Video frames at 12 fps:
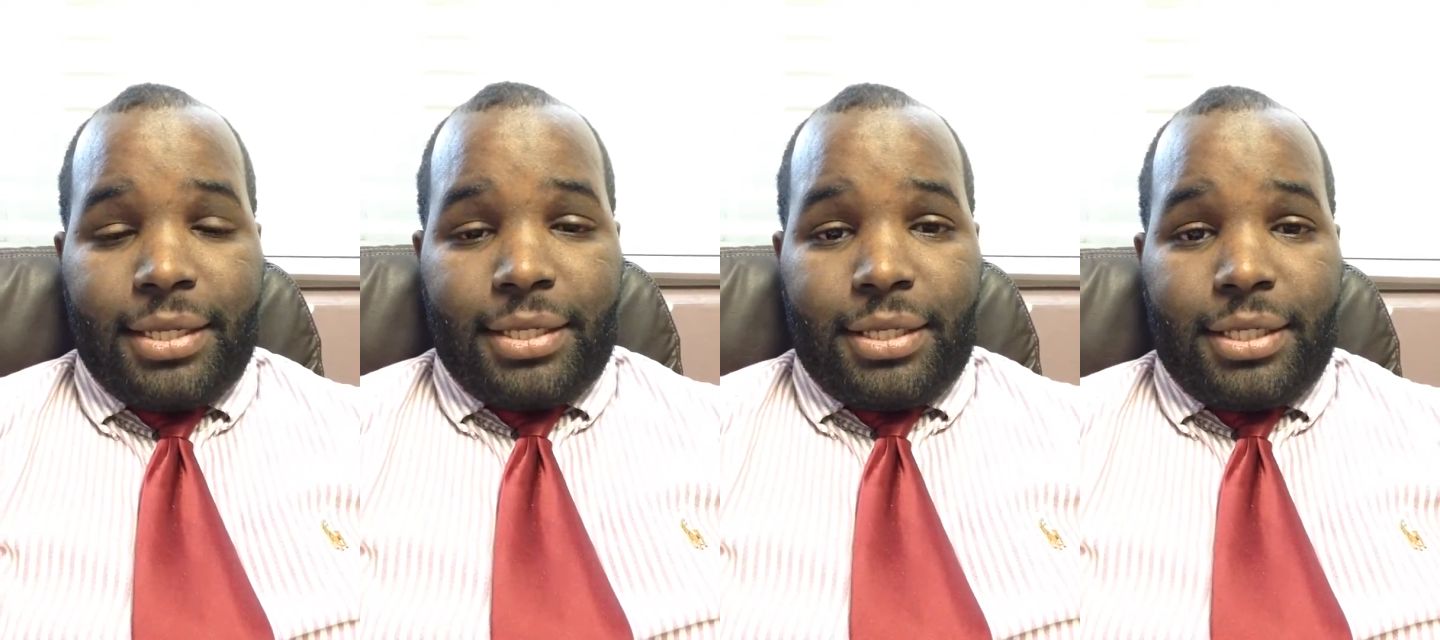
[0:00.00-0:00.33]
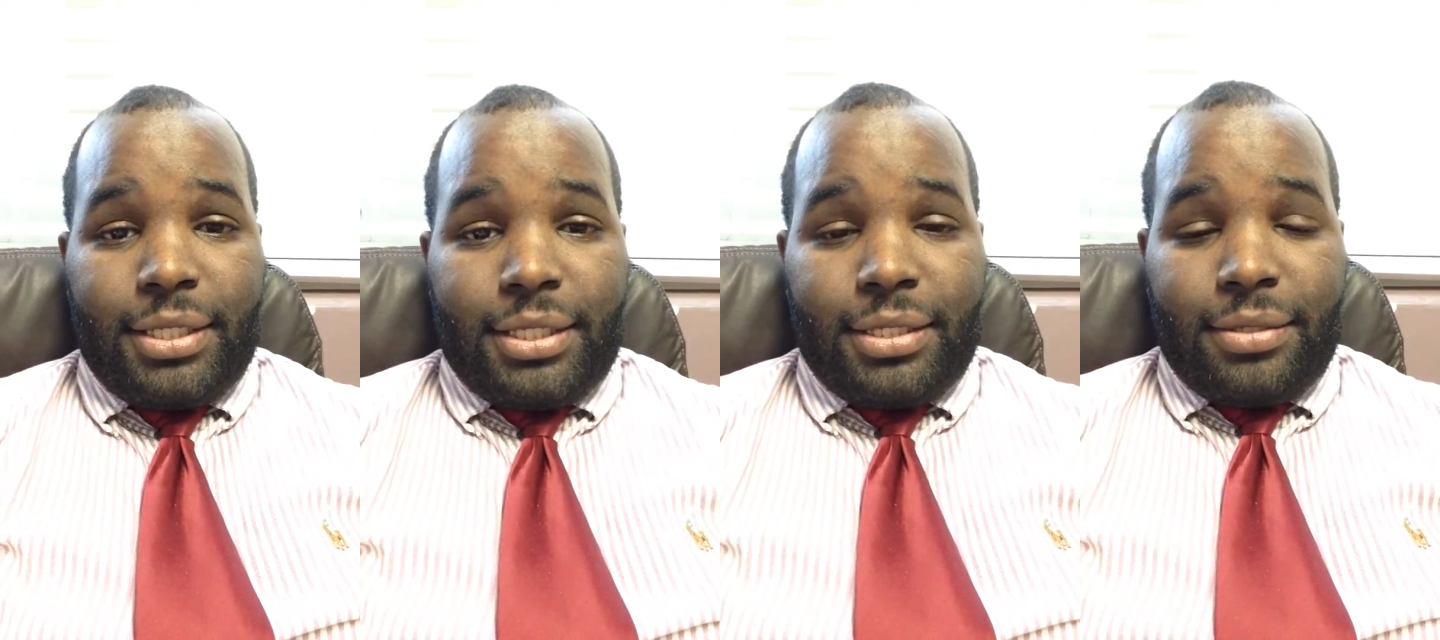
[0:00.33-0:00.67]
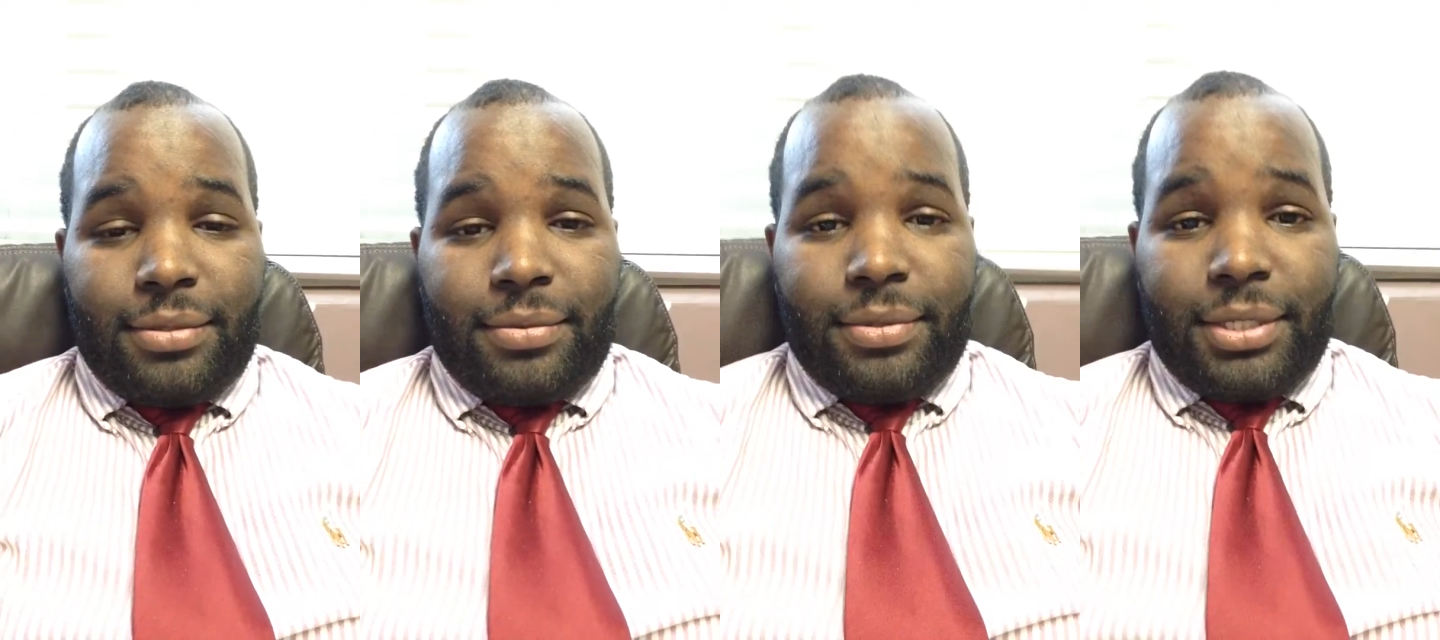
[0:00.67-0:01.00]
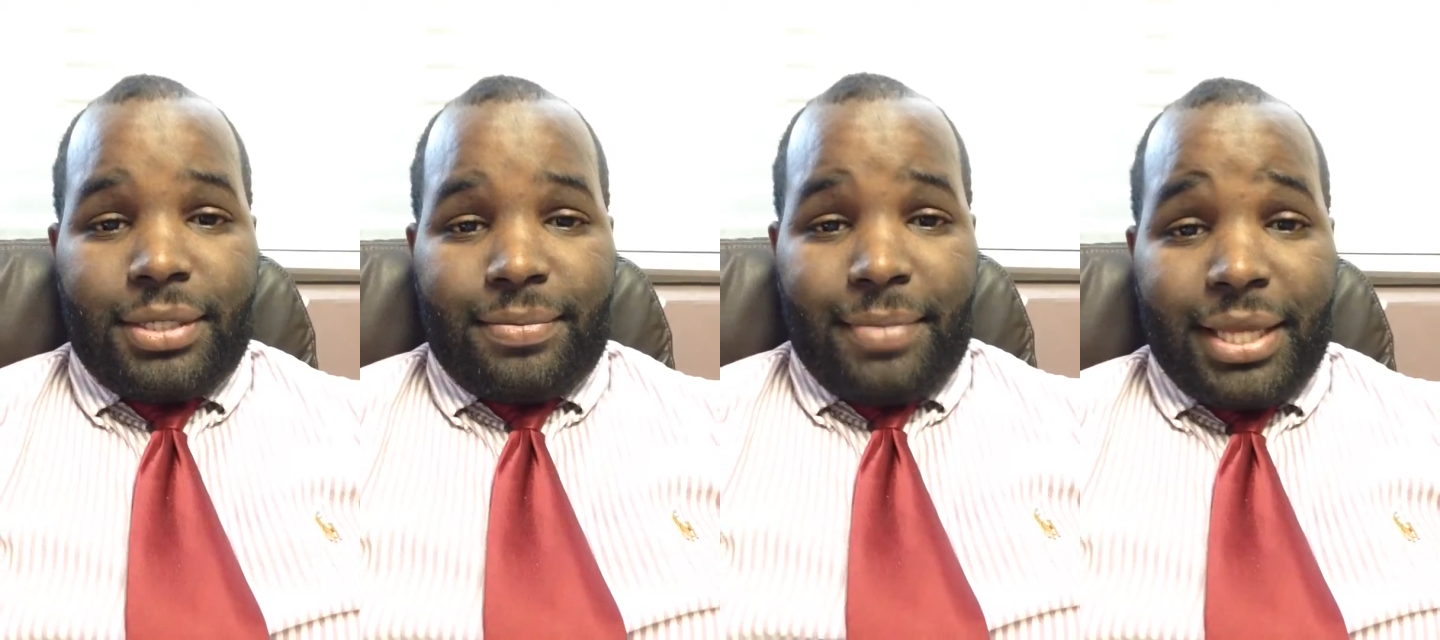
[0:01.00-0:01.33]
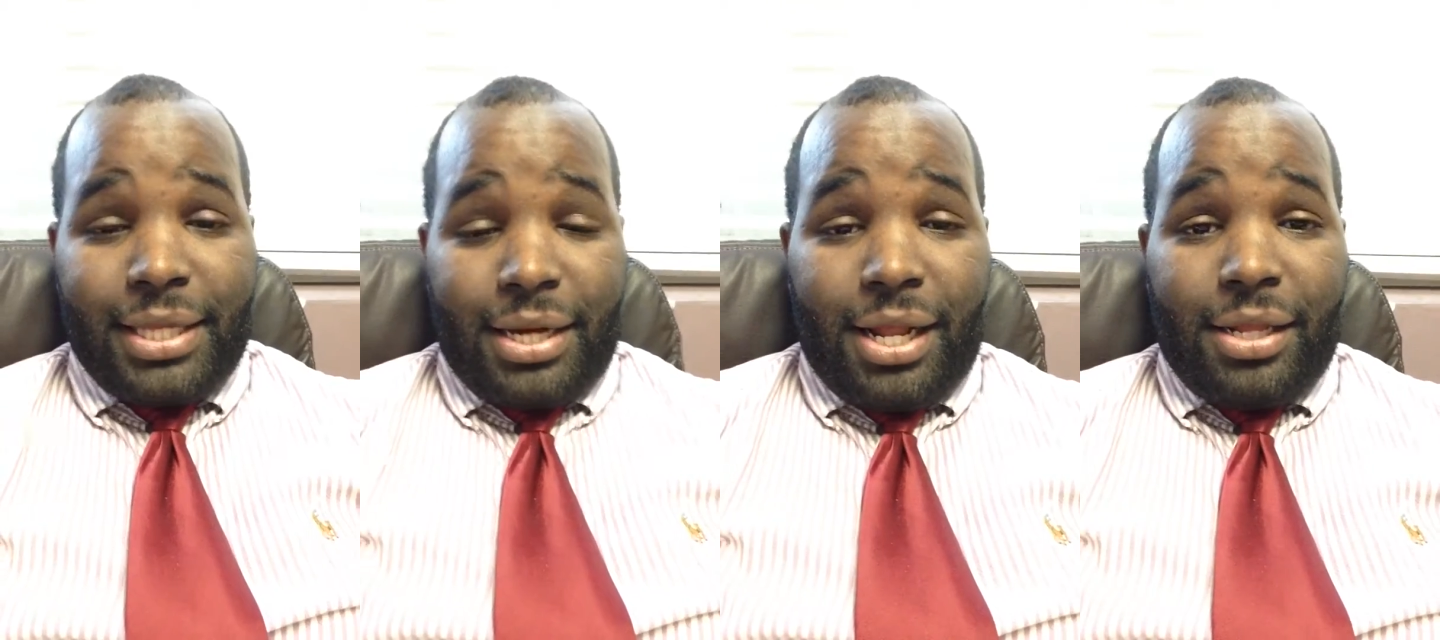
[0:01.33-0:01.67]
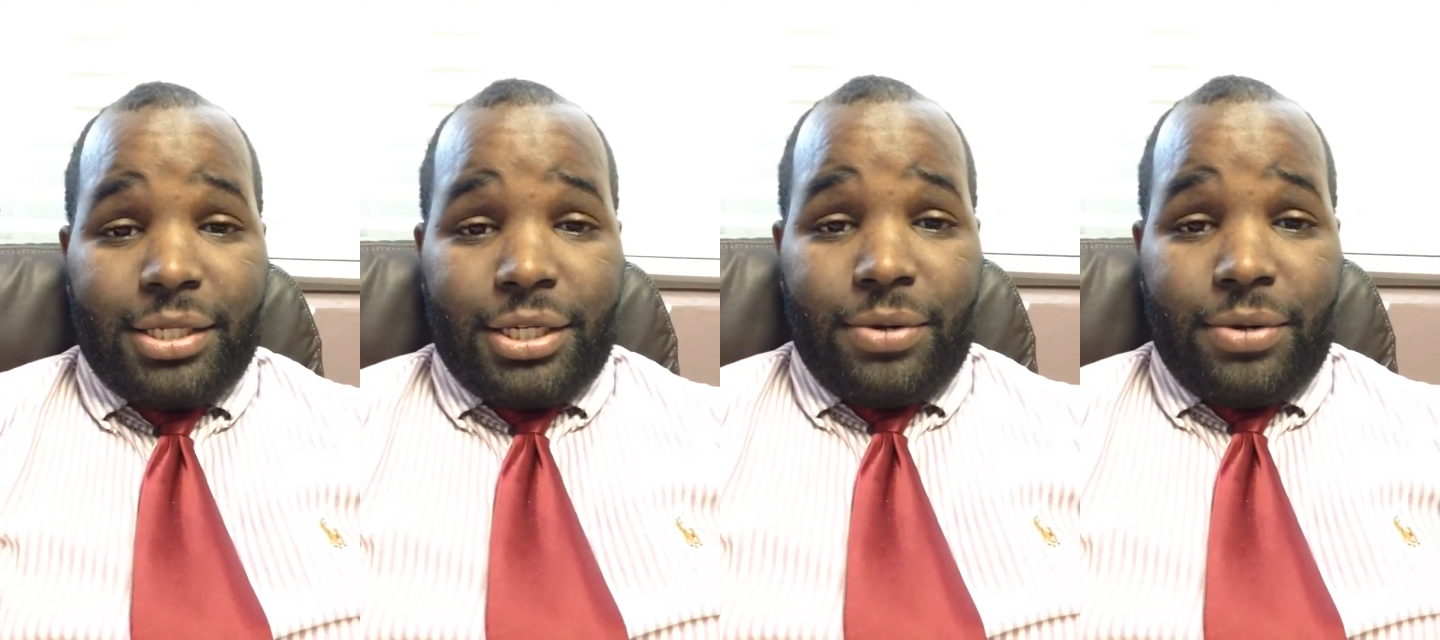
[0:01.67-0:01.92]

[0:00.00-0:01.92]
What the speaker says: This methodology